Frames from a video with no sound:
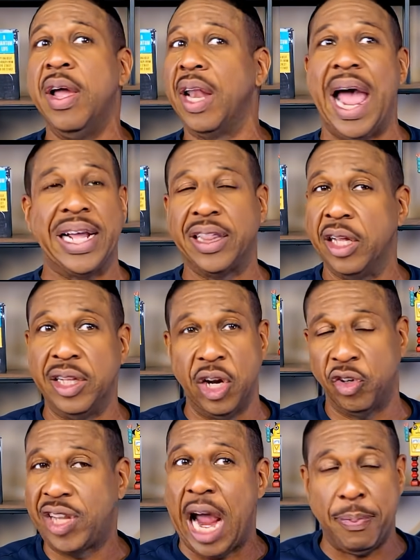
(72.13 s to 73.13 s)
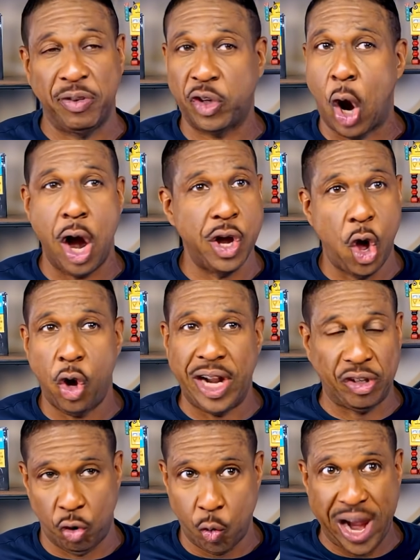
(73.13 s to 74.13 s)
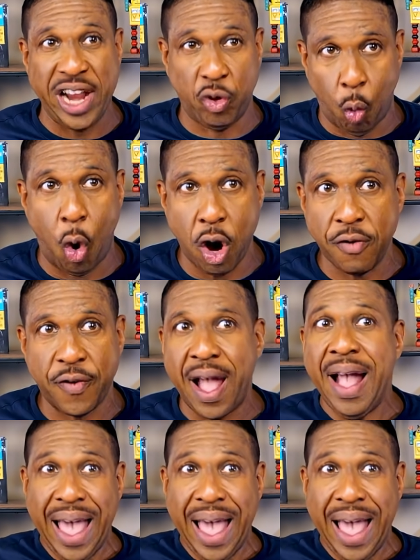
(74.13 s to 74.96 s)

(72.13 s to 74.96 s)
Like the, there's a type of star known as a red dwarf.